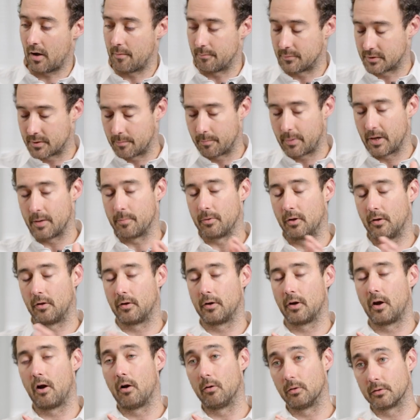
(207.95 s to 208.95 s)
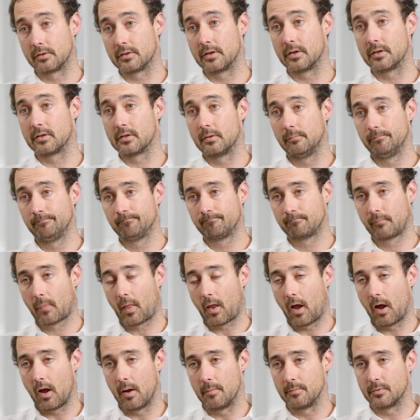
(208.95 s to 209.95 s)
some people on our old system
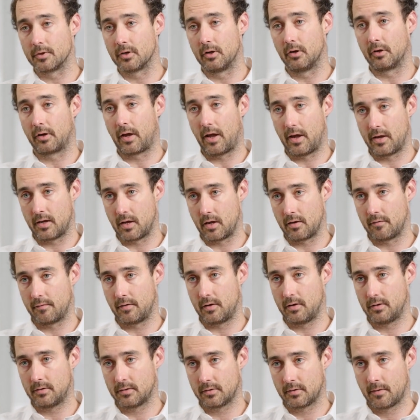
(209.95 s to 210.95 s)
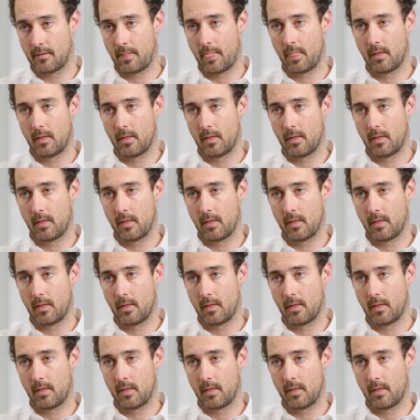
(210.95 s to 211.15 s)
to look at AAVs.